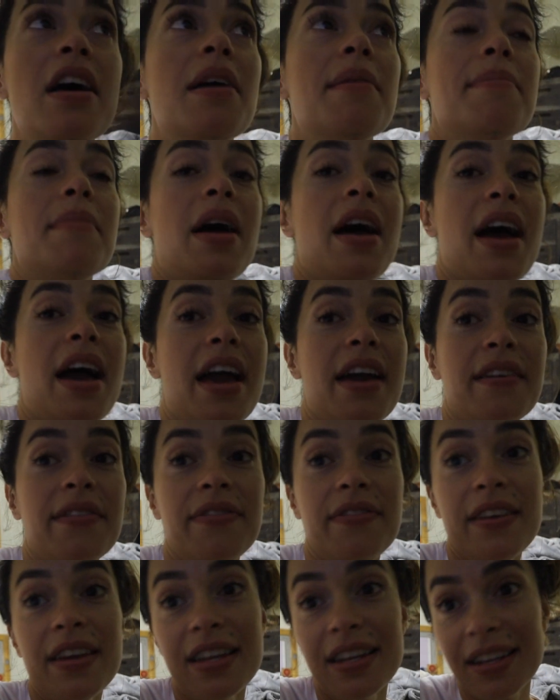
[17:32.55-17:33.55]

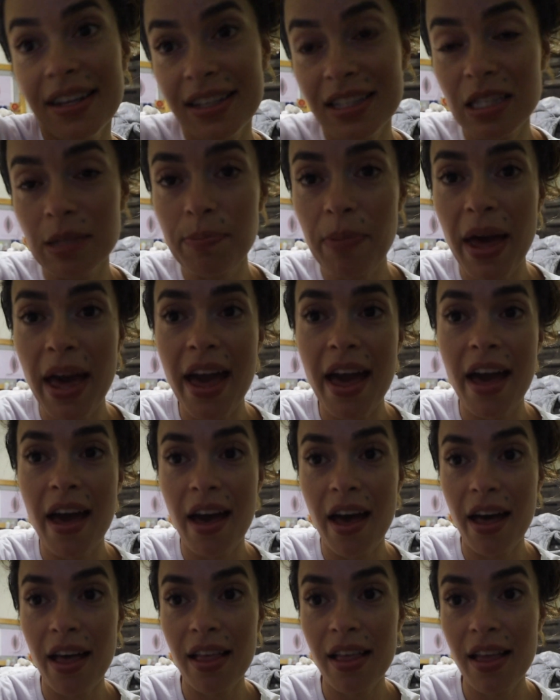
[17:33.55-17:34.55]

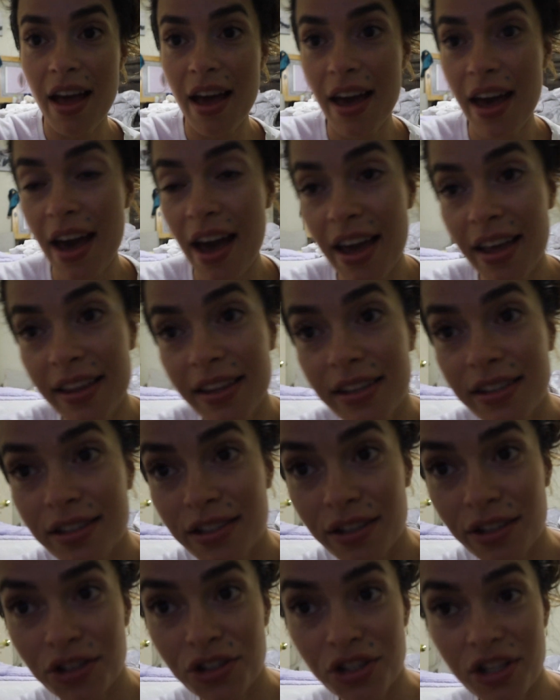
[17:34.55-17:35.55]
MyFitnessPal, I highly
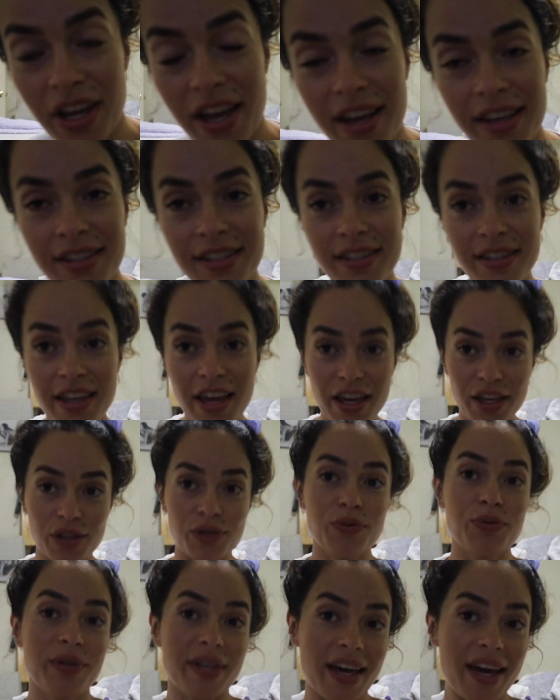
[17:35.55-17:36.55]
suggest that
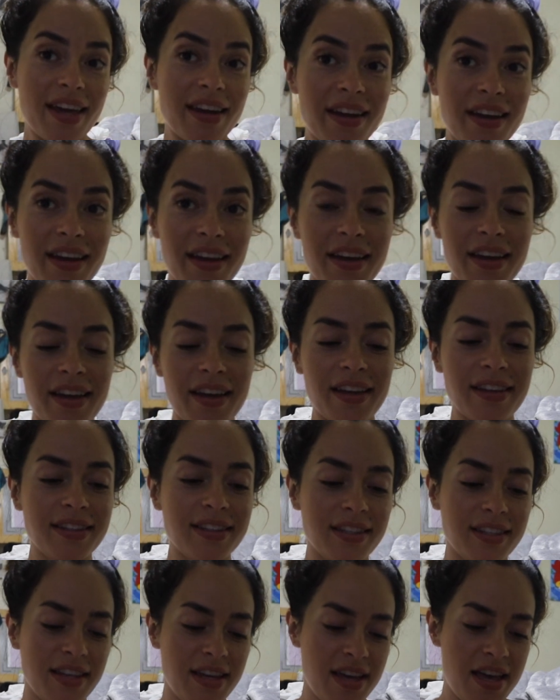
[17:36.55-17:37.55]
you get
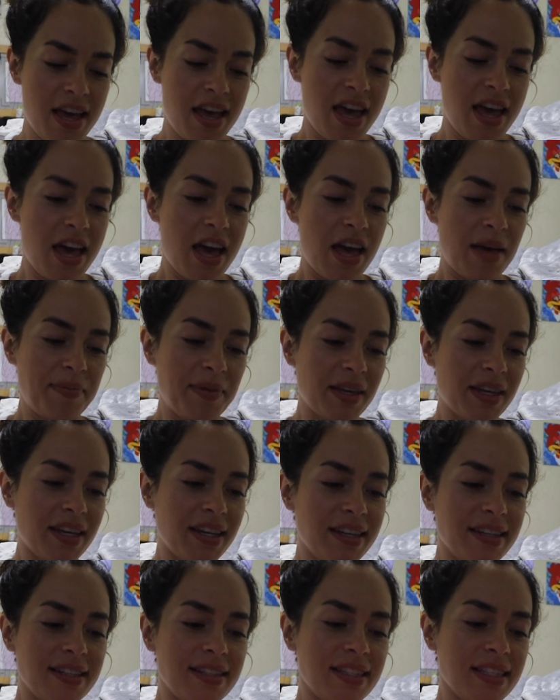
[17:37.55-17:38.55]
it
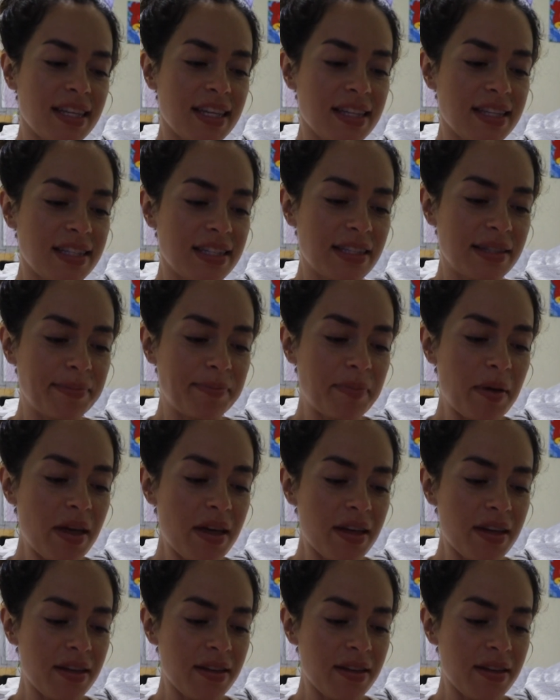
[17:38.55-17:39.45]
because it's the bomb.